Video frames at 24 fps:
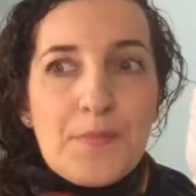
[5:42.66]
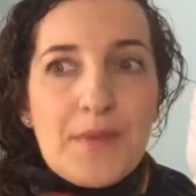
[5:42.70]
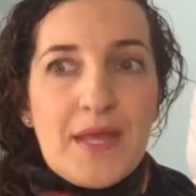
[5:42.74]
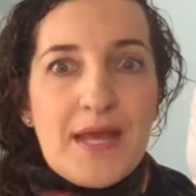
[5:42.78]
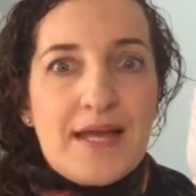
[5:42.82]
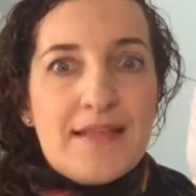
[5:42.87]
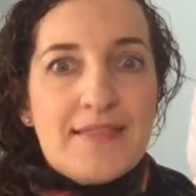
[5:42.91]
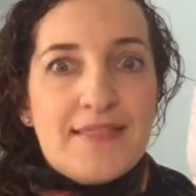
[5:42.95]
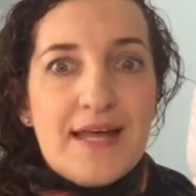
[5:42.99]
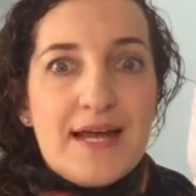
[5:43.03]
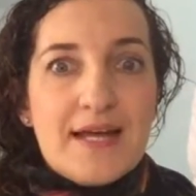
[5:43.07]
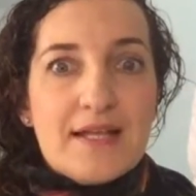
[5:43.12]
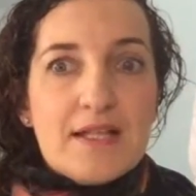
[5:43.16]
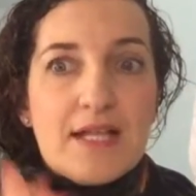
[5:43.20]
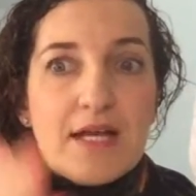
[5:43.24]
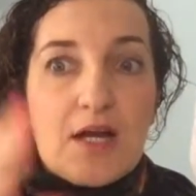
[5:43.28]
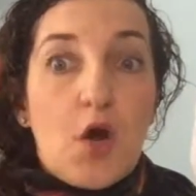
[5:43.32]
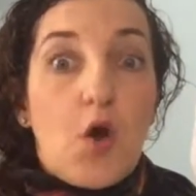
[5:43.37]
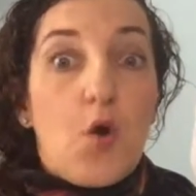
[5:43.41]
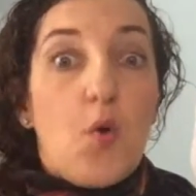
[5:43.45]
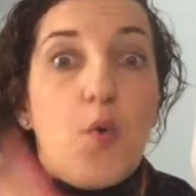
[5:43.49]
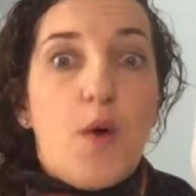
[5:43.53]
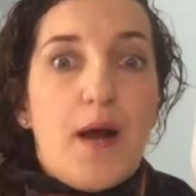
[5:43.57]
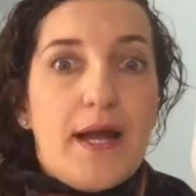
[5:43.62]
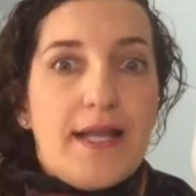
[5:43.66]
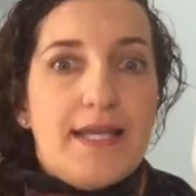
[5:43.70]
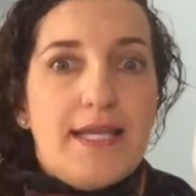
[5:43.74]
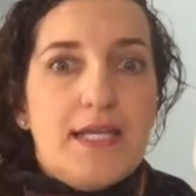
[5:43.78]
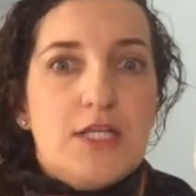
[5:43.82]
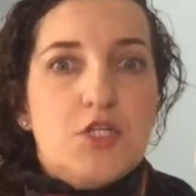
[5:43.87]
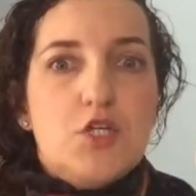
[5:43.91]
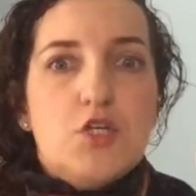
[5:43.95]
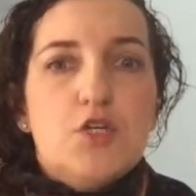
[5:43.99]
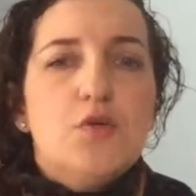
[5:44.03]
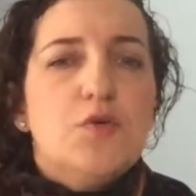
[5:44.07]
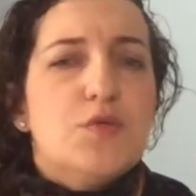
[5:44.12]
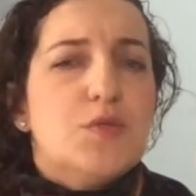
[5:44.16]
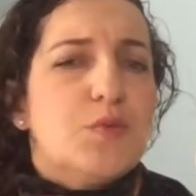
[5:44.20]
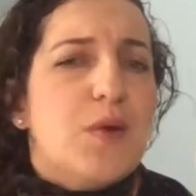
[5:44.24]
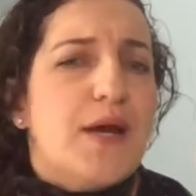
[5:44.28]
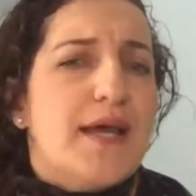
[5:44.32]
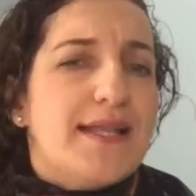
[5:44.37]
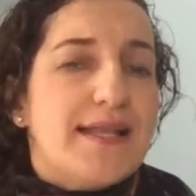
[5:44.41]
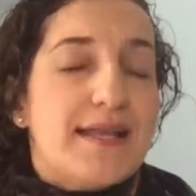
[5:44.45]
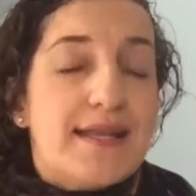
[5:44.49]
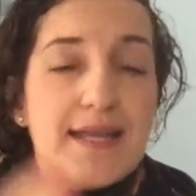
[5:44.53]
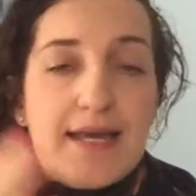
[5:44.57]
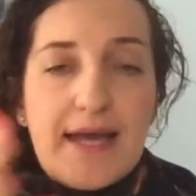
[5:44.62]
And that like, oh, I need to lose
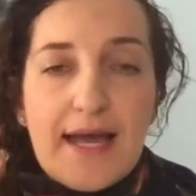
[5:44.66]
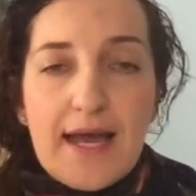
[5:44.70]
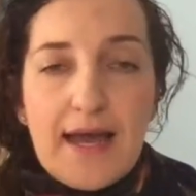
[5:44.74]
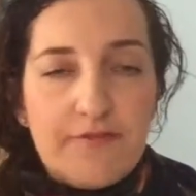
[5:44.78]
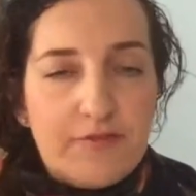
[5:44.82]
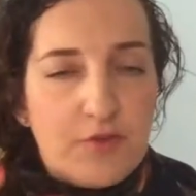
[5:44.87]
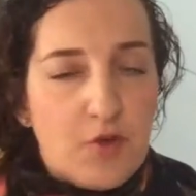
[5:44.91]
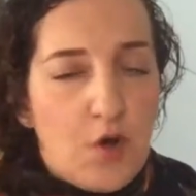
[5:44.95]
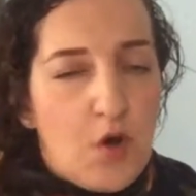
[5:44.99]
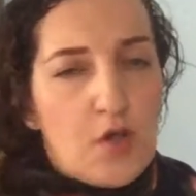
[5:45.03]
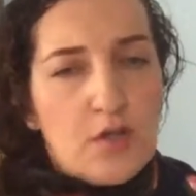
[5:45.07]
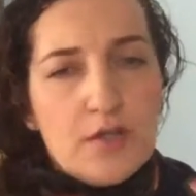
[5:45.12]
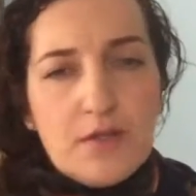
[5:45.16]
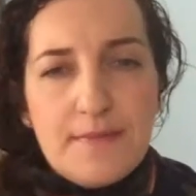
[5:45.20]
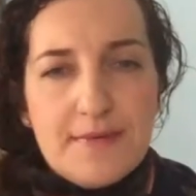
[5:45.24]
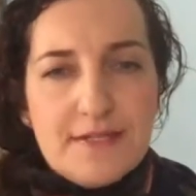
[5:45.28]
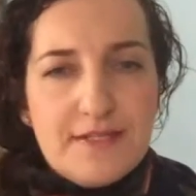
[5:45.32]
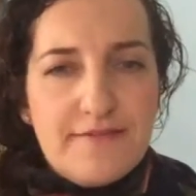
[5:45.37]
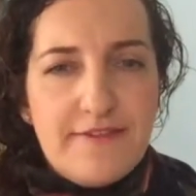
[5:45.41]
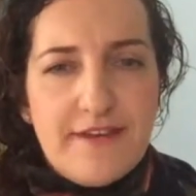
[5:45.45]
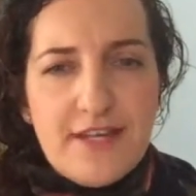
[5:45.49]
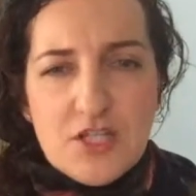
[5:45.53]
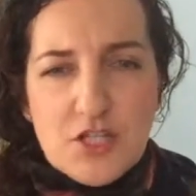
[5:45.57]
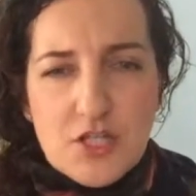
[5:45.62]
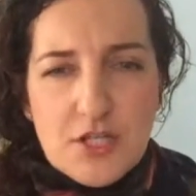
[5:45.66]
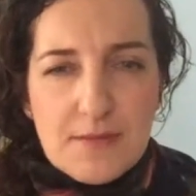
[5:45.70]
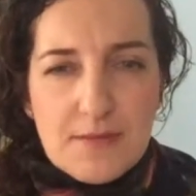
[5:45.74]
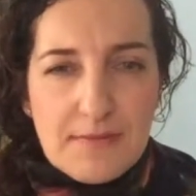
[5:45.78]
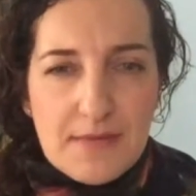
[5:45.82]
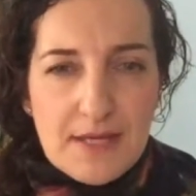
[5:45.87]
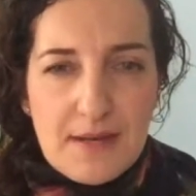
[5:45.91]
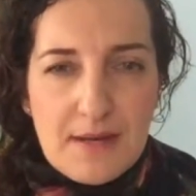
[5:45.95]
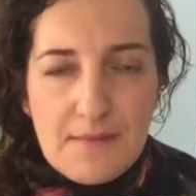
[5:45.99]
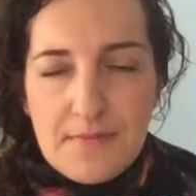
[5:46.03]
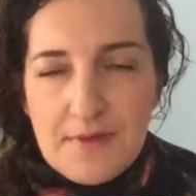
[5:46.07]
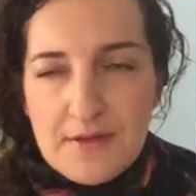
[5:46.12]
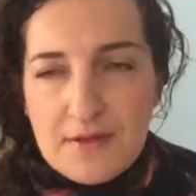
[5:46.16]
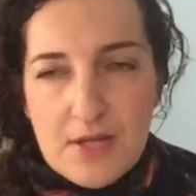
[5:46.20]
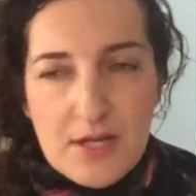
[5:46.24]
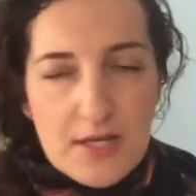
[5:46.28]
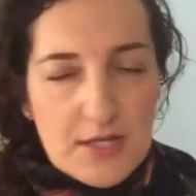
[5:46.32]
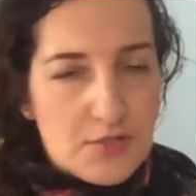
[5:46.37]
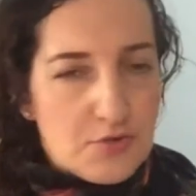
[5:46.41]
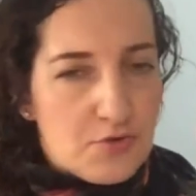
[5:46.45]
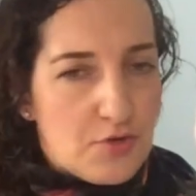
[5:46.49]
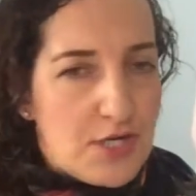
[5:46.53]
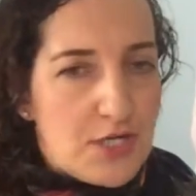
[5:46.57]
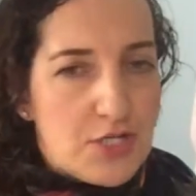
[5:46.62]
weight and I have all the motivation. I'm going to be
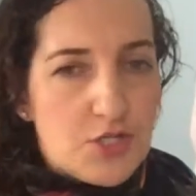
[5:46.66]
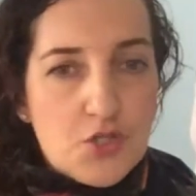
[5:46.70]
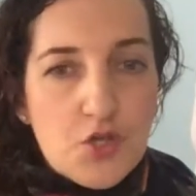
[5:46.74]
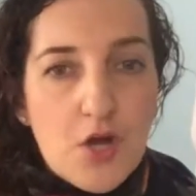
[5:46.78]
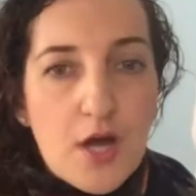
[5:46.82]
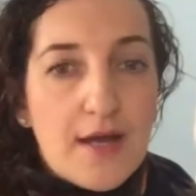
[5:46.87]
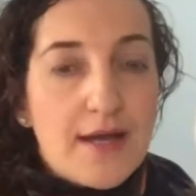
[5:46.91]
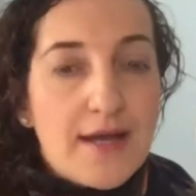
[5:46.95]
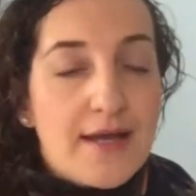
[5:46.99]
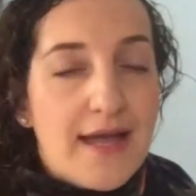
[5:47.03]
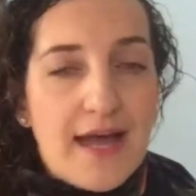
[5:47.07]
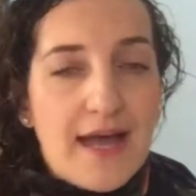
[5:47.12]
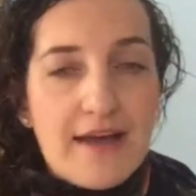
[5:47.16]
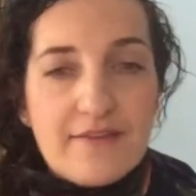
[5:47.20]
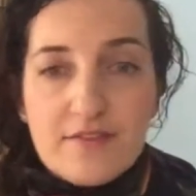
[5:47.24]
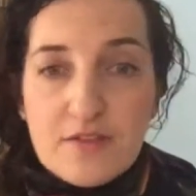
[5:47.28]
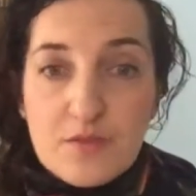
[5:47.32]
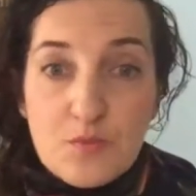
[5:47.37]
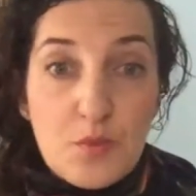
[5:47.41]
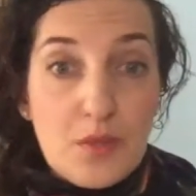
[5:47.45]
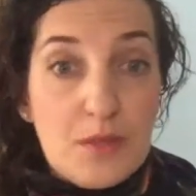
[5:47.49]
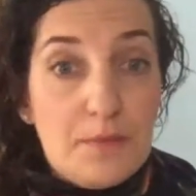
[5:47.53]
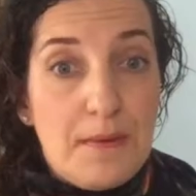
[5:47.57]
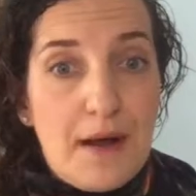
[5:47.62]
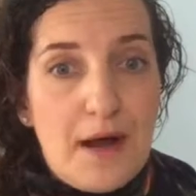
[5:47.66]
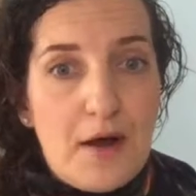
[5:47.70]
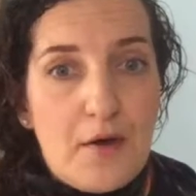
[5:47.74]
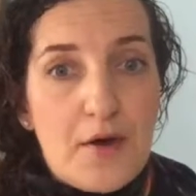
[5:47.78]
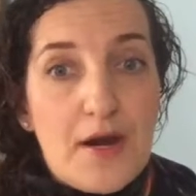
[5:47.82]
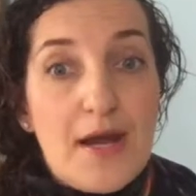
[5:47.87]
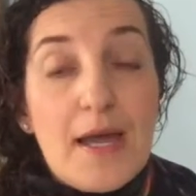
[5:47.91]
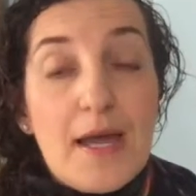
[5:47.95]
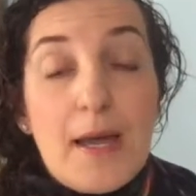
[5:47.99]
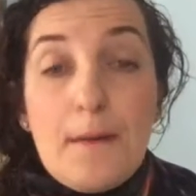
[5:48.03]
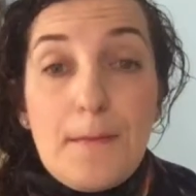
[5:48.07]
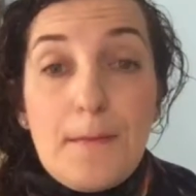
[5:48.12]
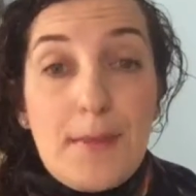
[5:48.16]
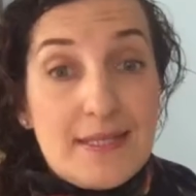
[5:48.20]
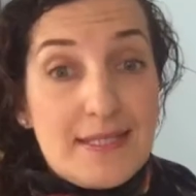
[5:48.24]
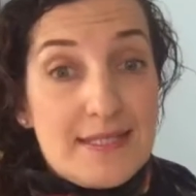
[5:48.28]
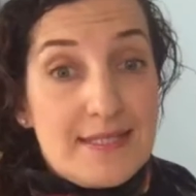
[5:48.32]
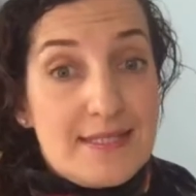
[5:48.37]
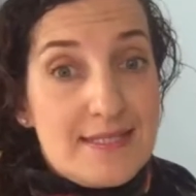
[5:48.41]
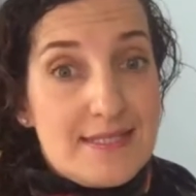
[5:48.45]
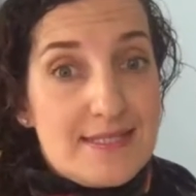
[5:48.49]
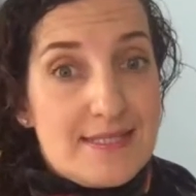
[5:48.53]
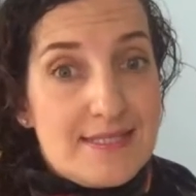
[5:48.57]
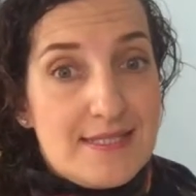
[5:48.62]
like really strong. I have the willpower, but
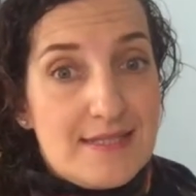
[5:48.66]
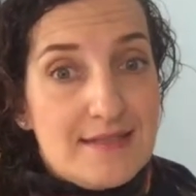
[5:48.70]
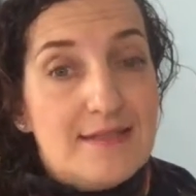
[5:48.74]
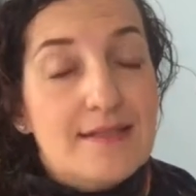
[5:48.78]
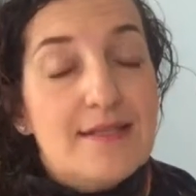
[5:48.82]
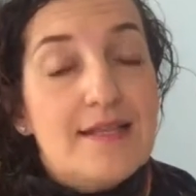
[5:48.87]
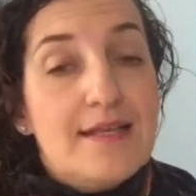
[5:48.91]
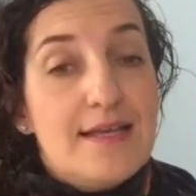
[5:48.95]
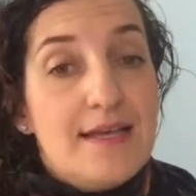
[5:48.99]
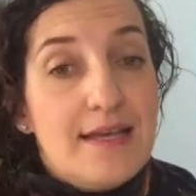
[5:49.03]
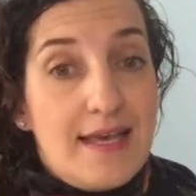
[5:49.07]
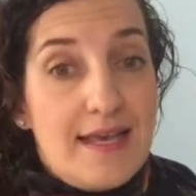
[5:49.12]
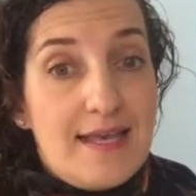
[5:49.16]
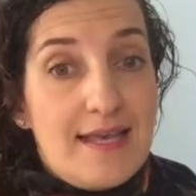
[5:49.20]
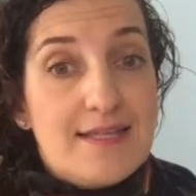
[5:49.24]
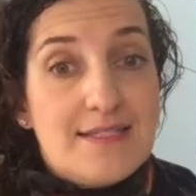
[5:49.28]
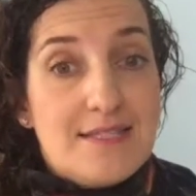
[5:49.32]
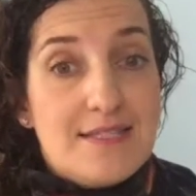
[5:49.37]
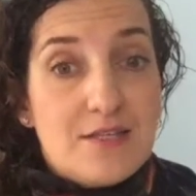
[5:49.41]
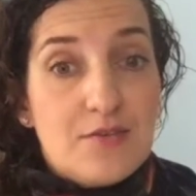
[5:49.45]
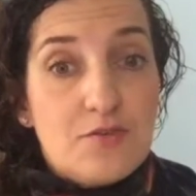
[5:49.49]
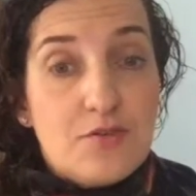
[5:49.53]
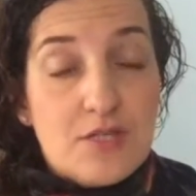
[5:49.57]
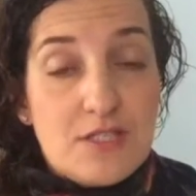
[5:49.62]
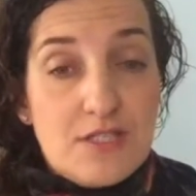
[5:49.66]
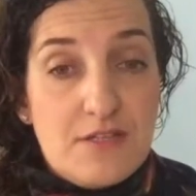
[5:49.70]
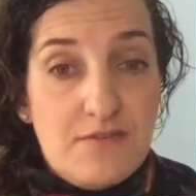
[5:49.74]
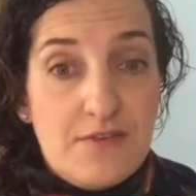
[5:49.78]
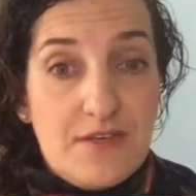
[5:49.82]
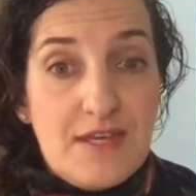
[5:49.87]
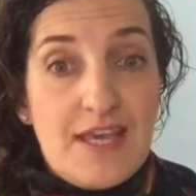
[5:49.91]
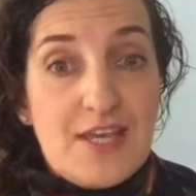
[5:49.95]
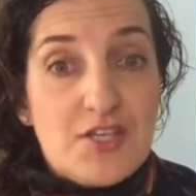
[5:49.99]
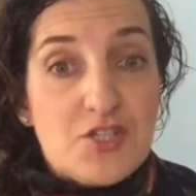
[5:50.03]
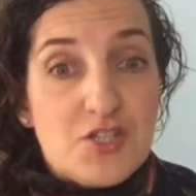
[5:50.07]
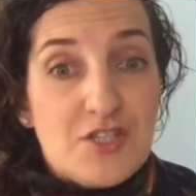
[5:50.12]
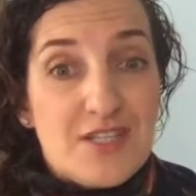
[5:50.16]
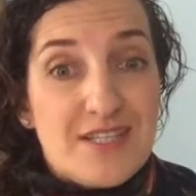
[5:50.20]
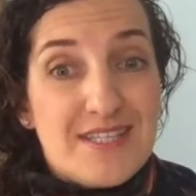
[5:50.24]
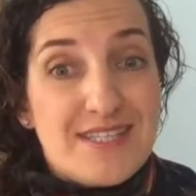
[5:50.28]
it is still instant gratification.